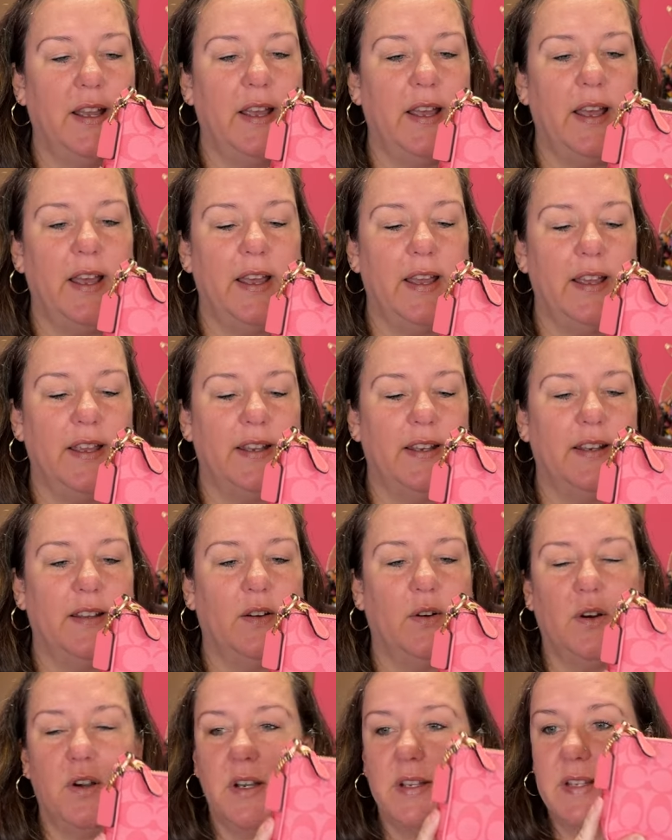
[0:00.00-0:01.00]
and
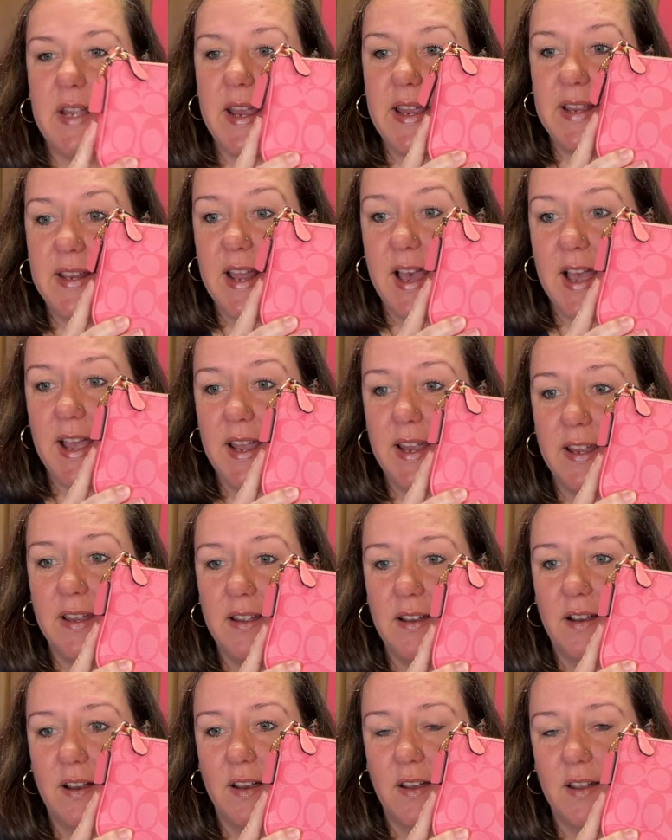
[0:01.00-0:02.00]
or a date
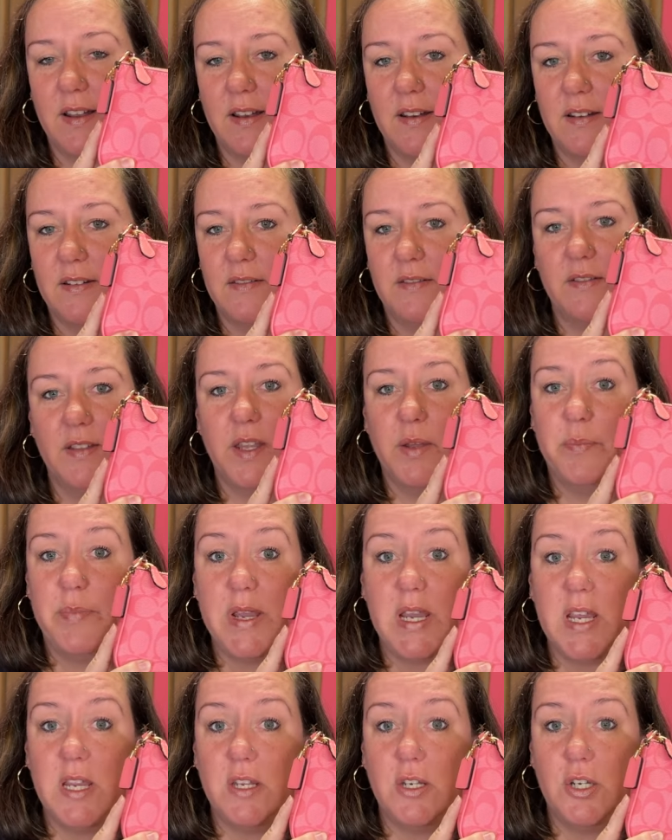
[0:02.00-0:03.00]
night on the
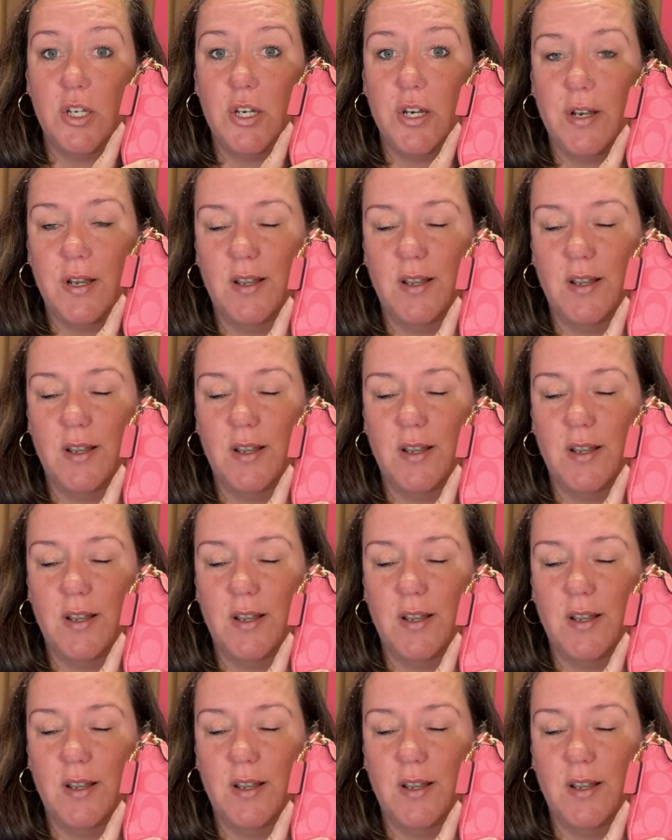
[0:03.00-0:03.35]
beach.